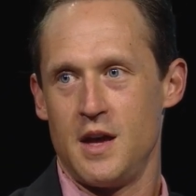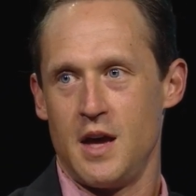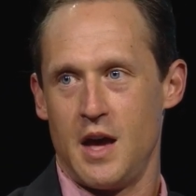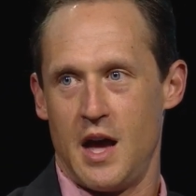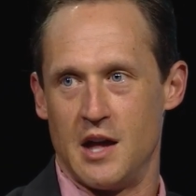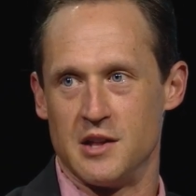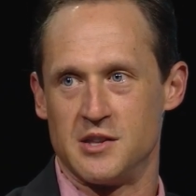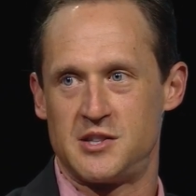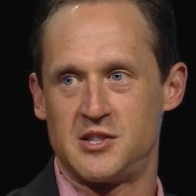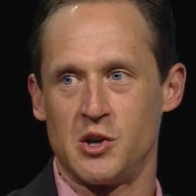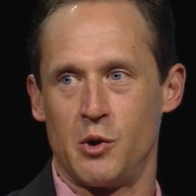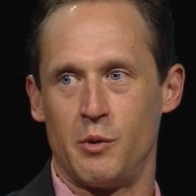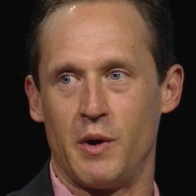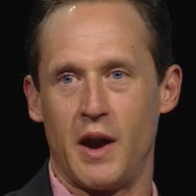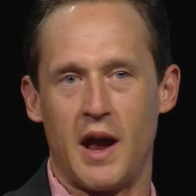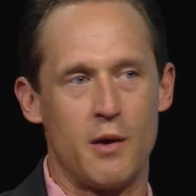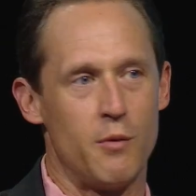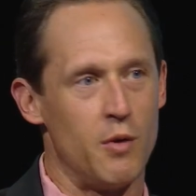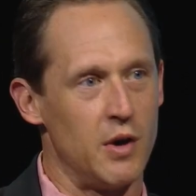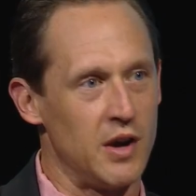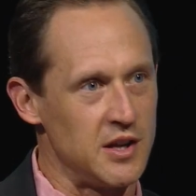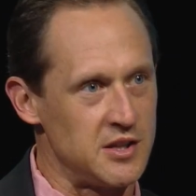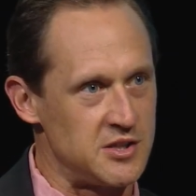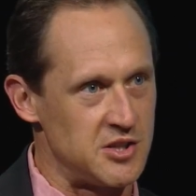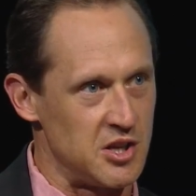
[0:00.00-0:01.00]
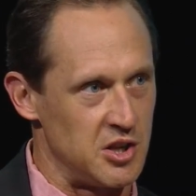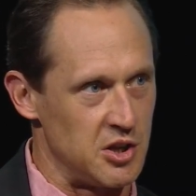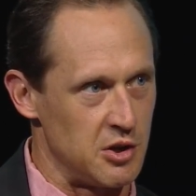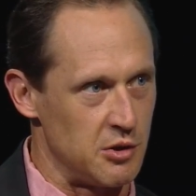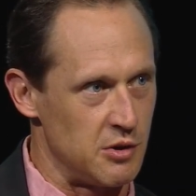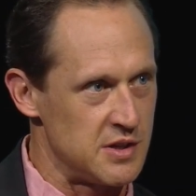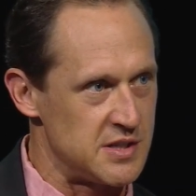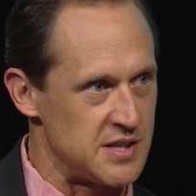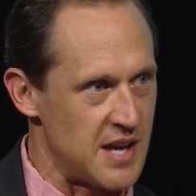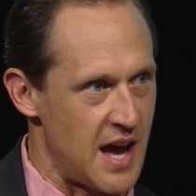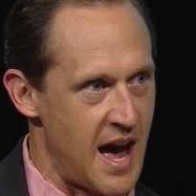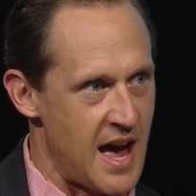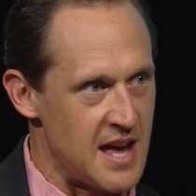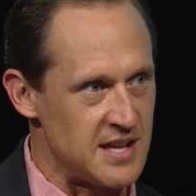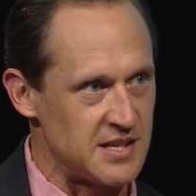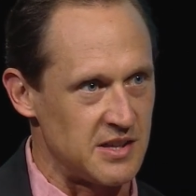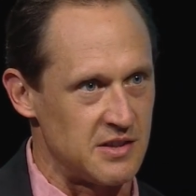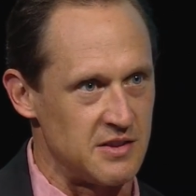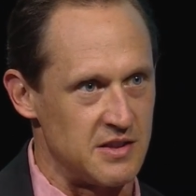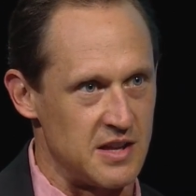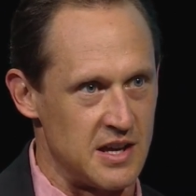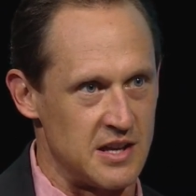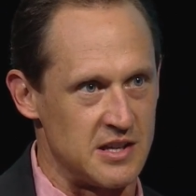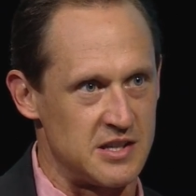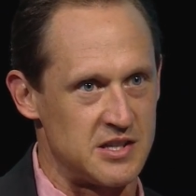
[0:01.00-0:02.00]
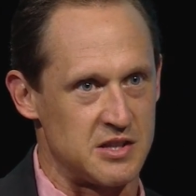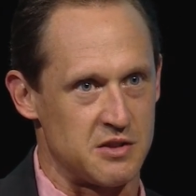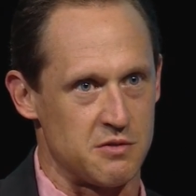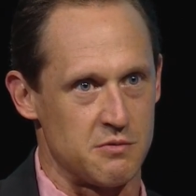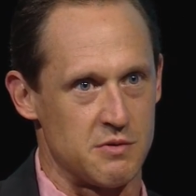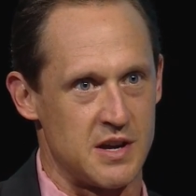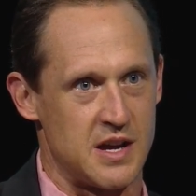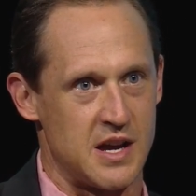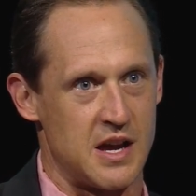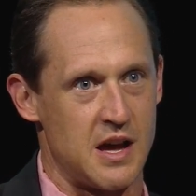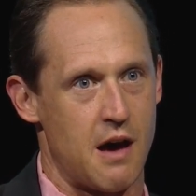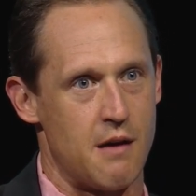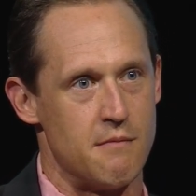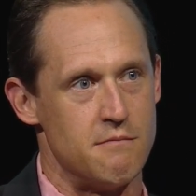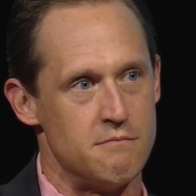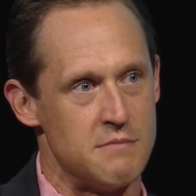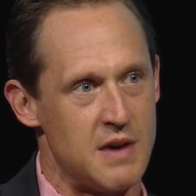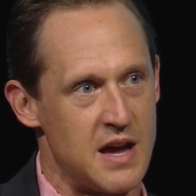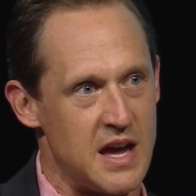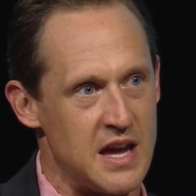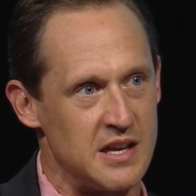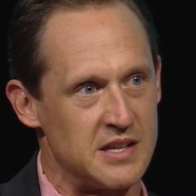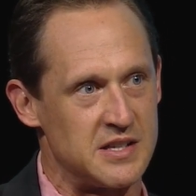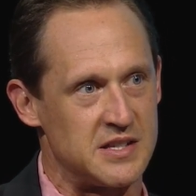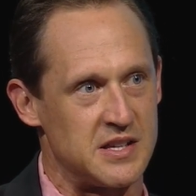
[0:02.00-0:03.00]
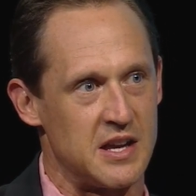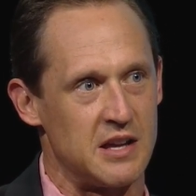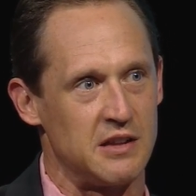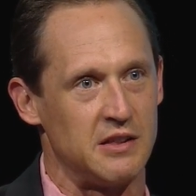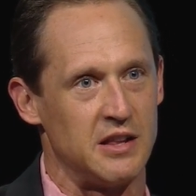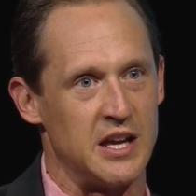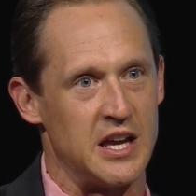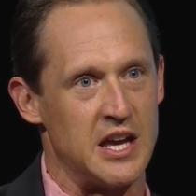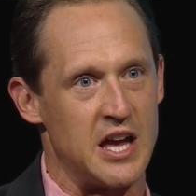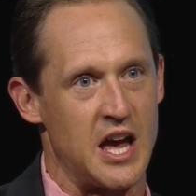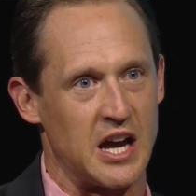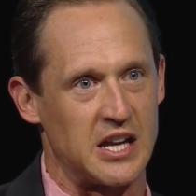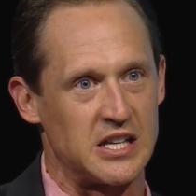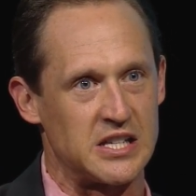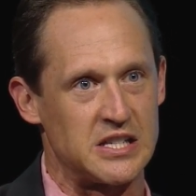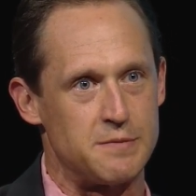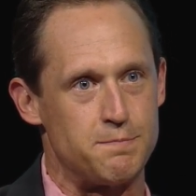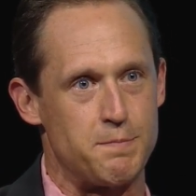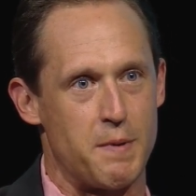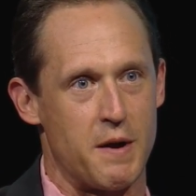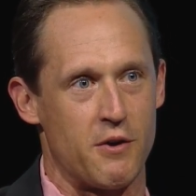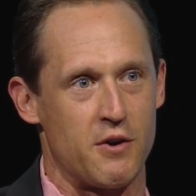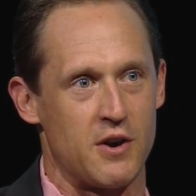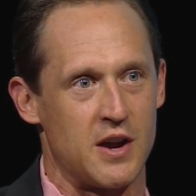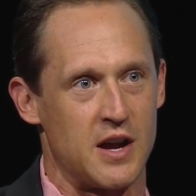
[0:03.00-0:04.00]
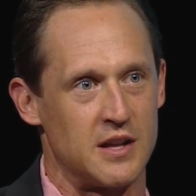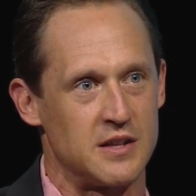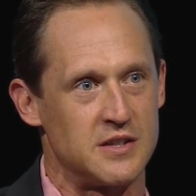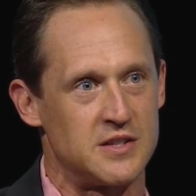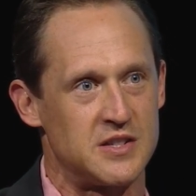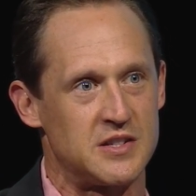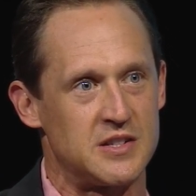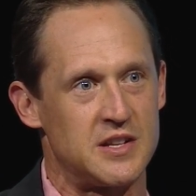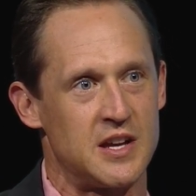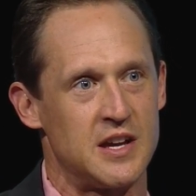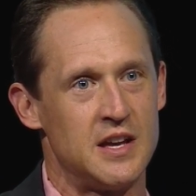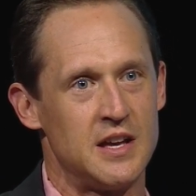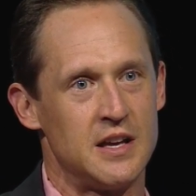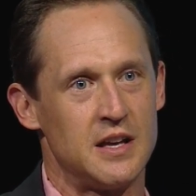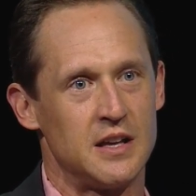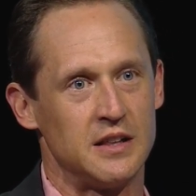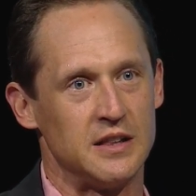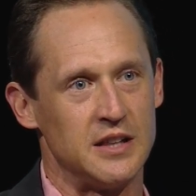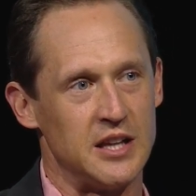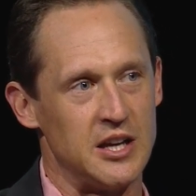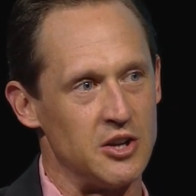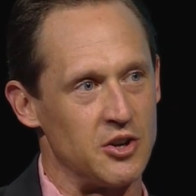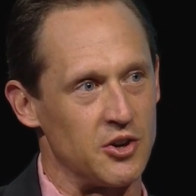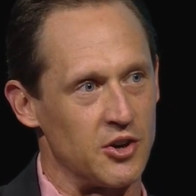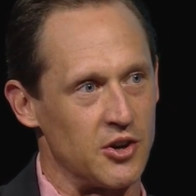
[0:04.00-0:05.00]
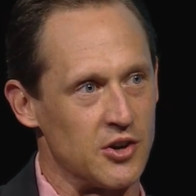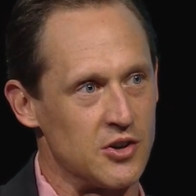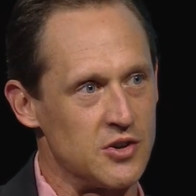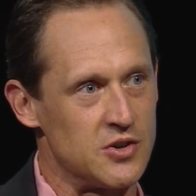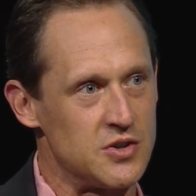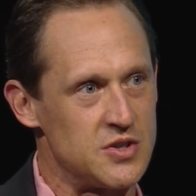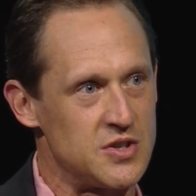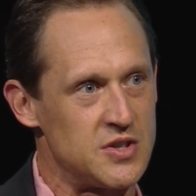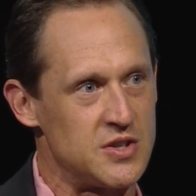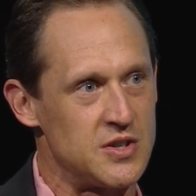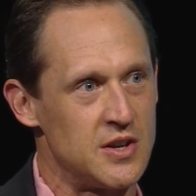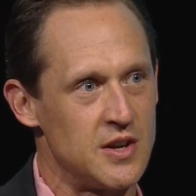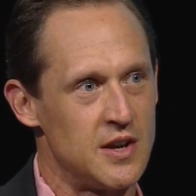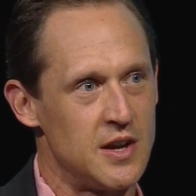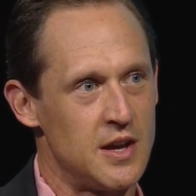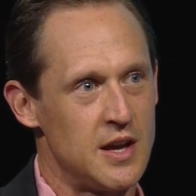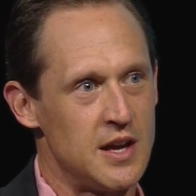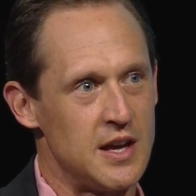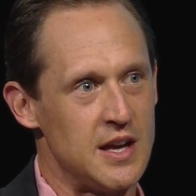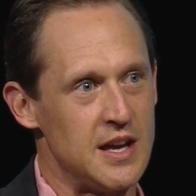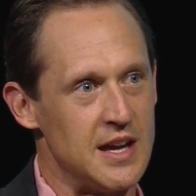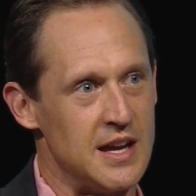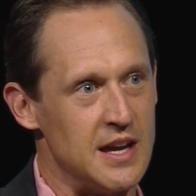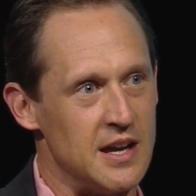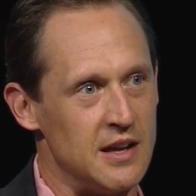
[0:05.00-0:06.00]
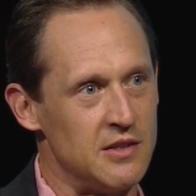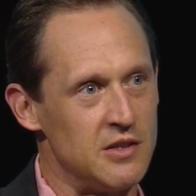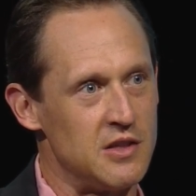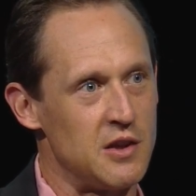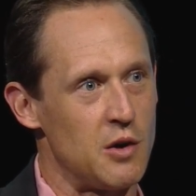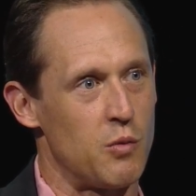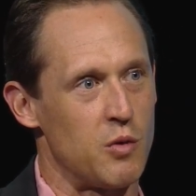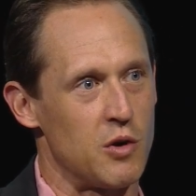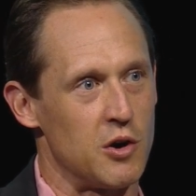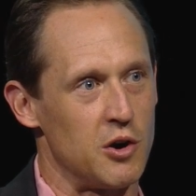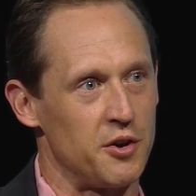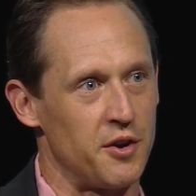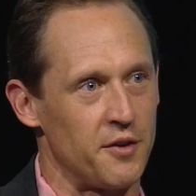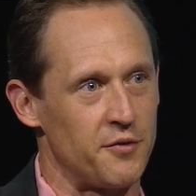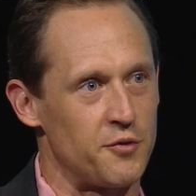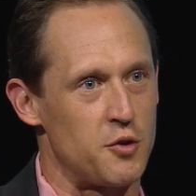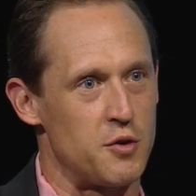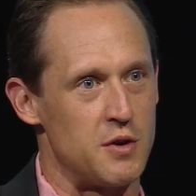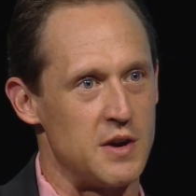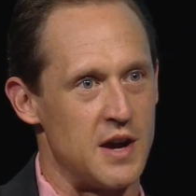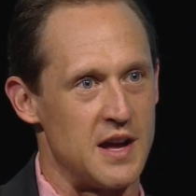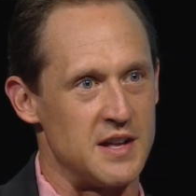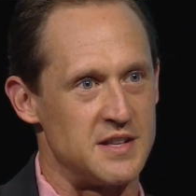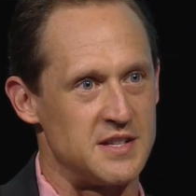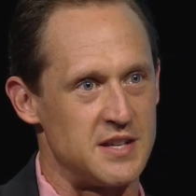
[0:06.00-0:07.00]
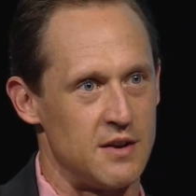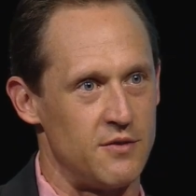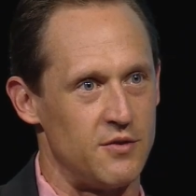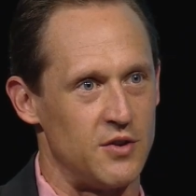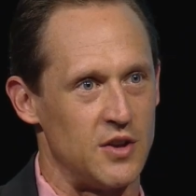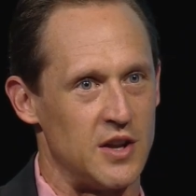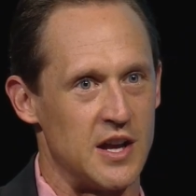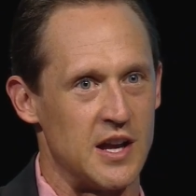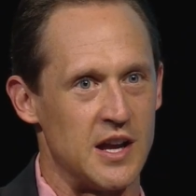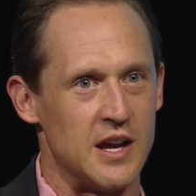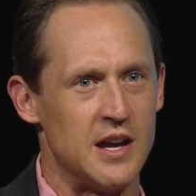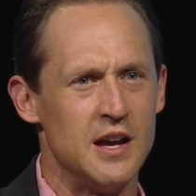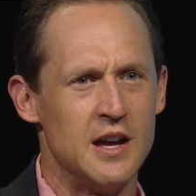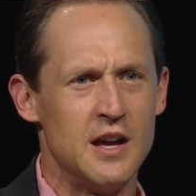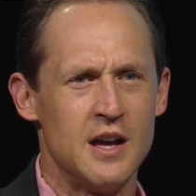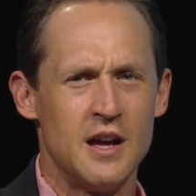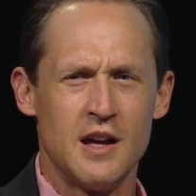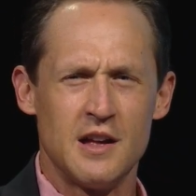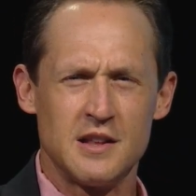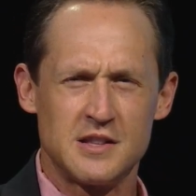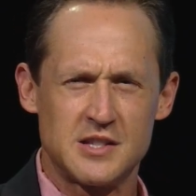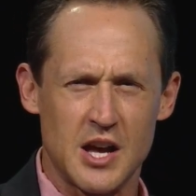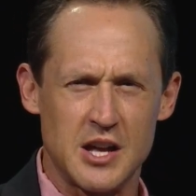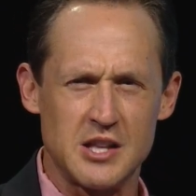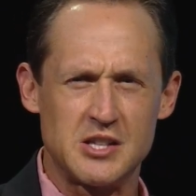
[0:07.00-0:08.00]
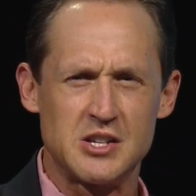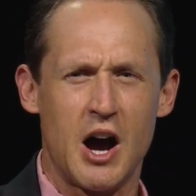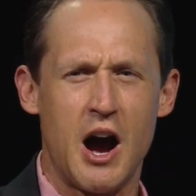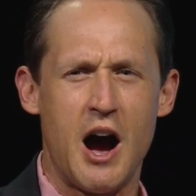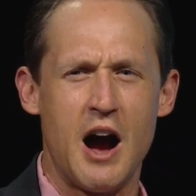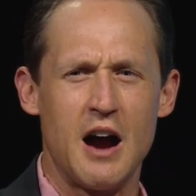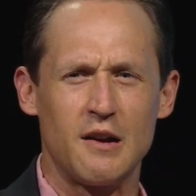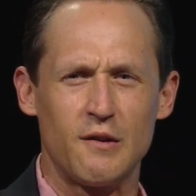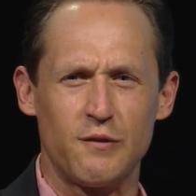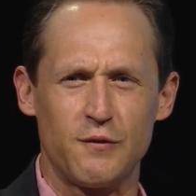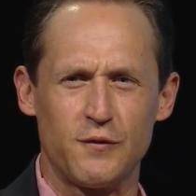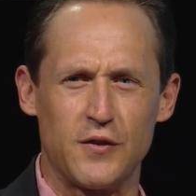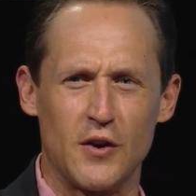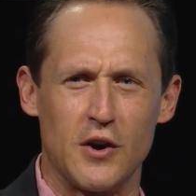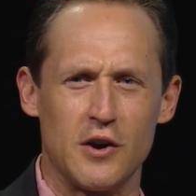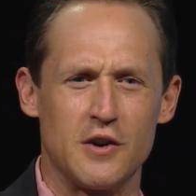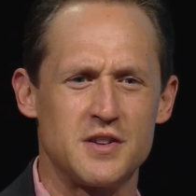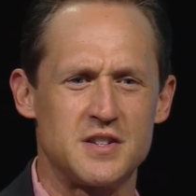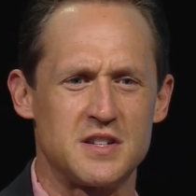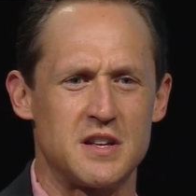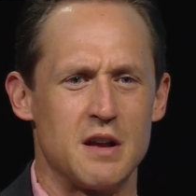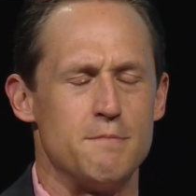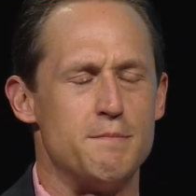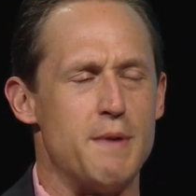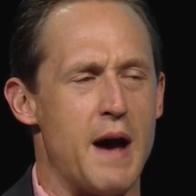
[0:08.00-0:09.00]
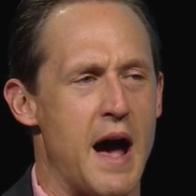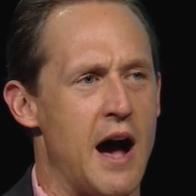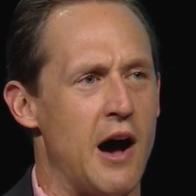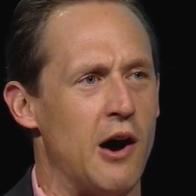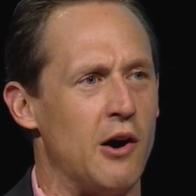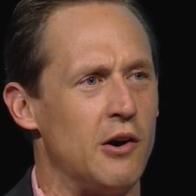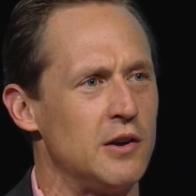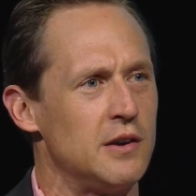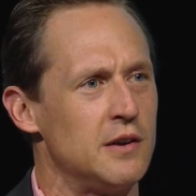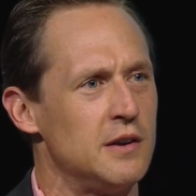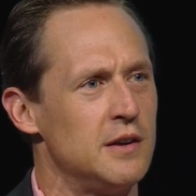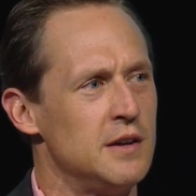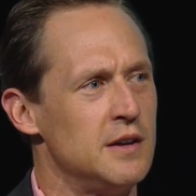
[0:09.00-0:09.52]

And so what I wanted to do is ask these three amazingly experienced leaders in the world of creativity to talk first about